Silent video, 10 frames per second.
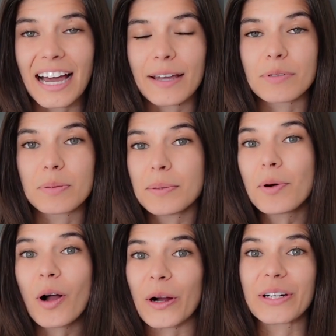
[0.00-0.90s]
times
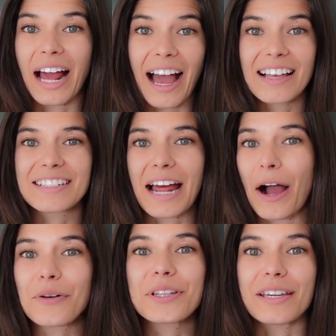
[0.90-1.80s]
people aren't asked
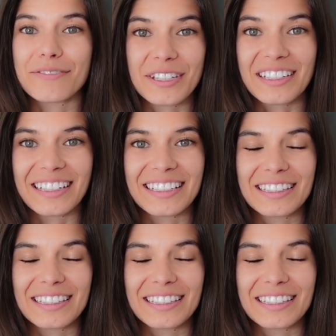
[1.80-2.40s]
how are they feeling.